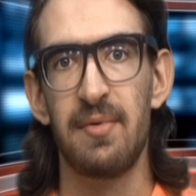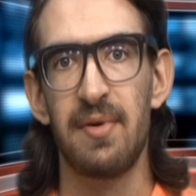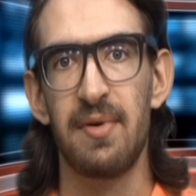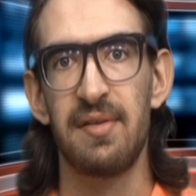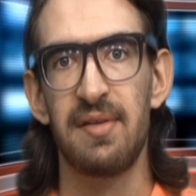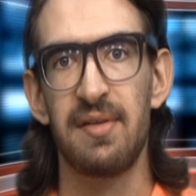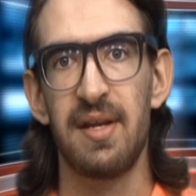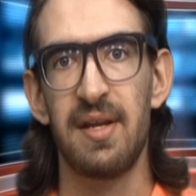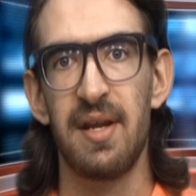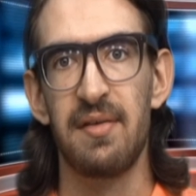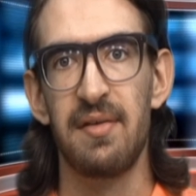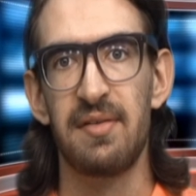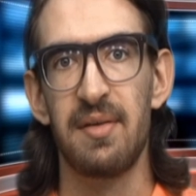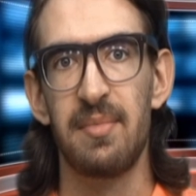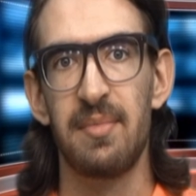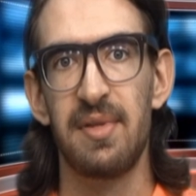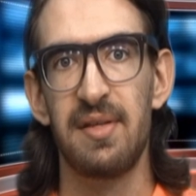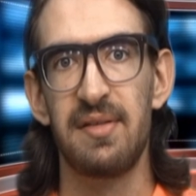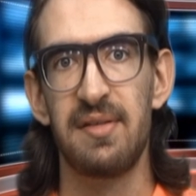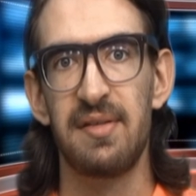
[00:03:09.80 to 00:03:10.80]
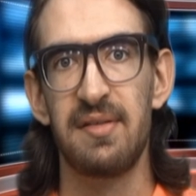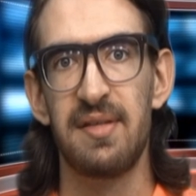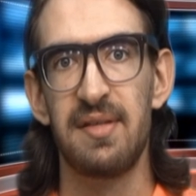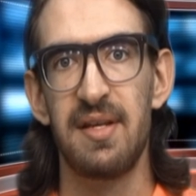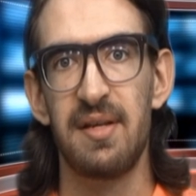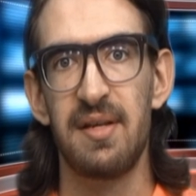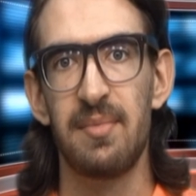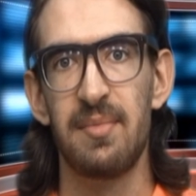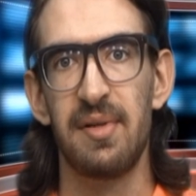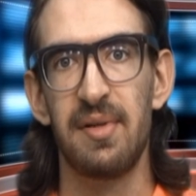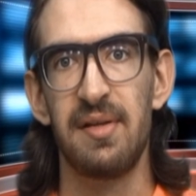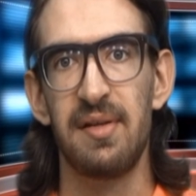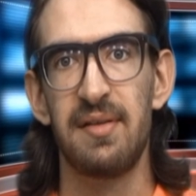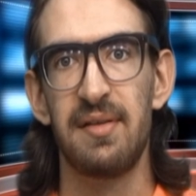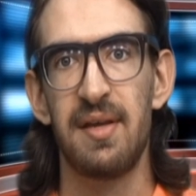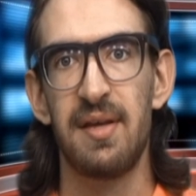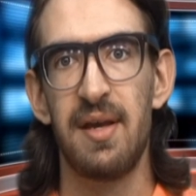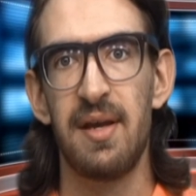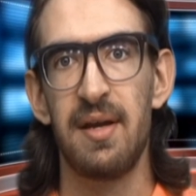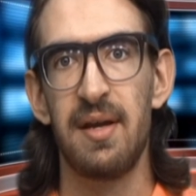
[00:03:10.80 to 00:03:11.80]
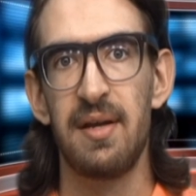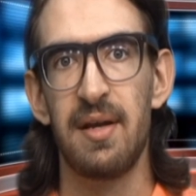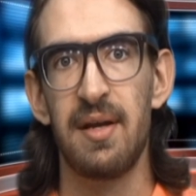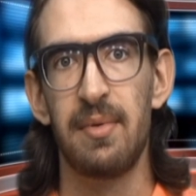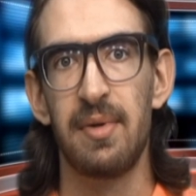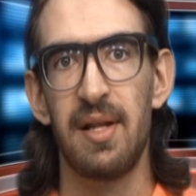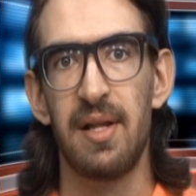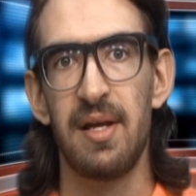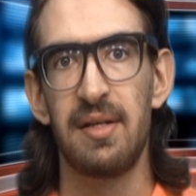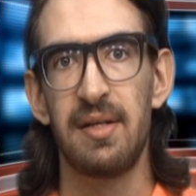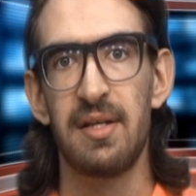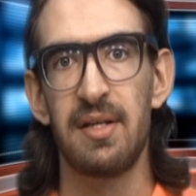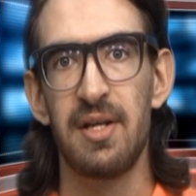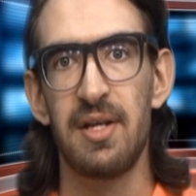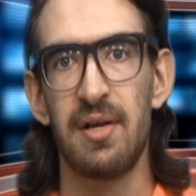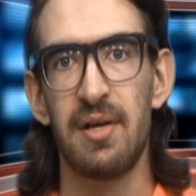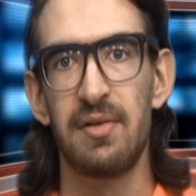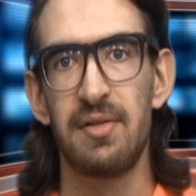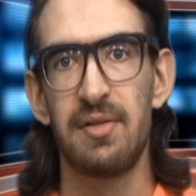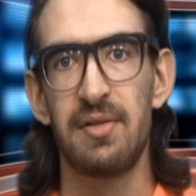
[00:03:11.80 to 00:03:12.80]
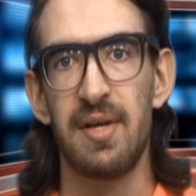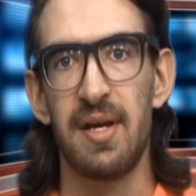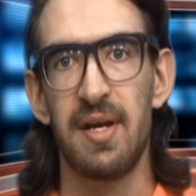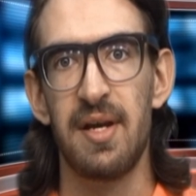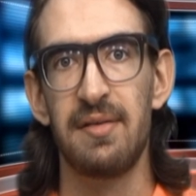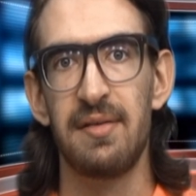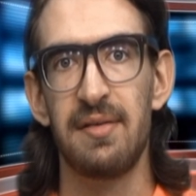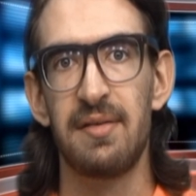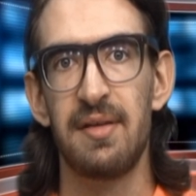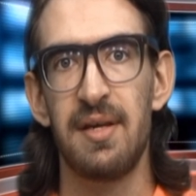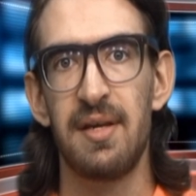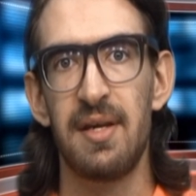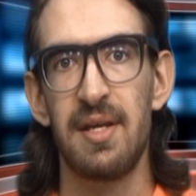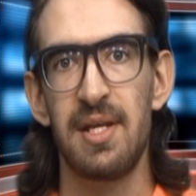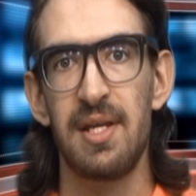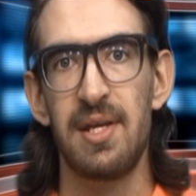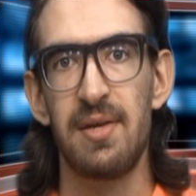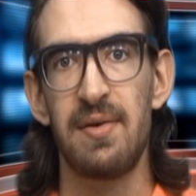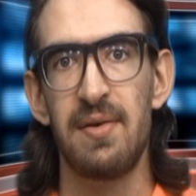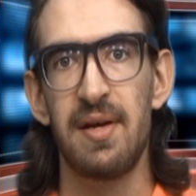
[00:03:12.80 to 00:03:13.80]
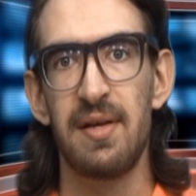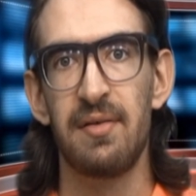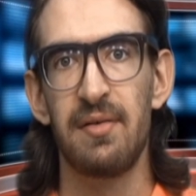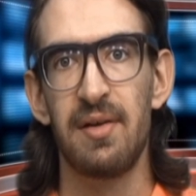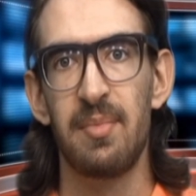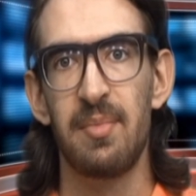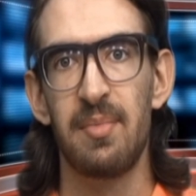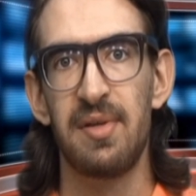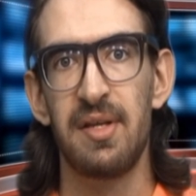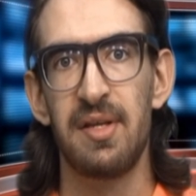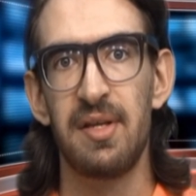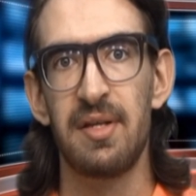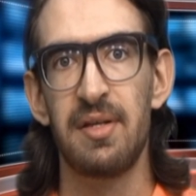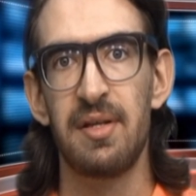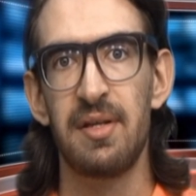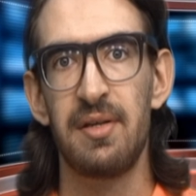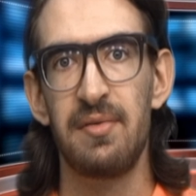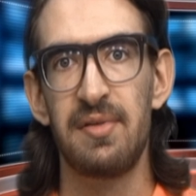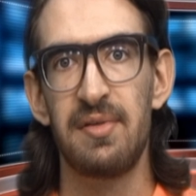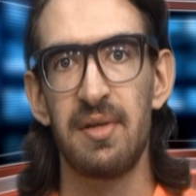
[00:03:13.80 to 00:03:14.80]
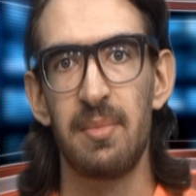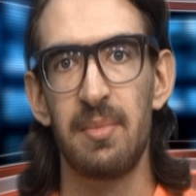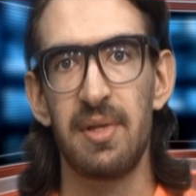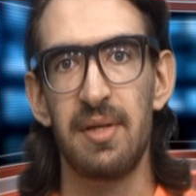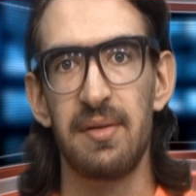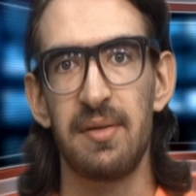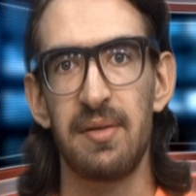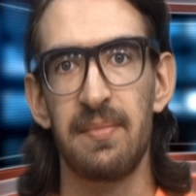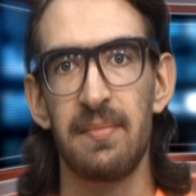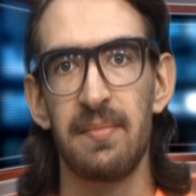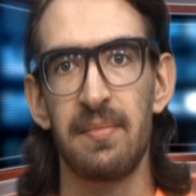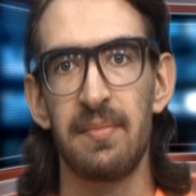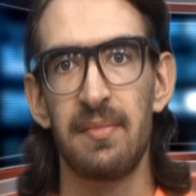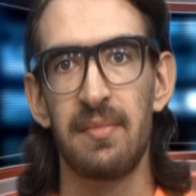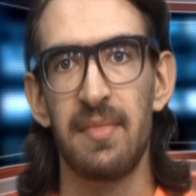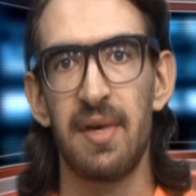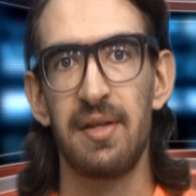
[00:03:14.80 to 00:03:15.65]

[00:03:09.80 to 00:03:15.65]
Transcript: as I was in how some of this has taken place, and I would like to challenge you guys. You guys are in a position to do something.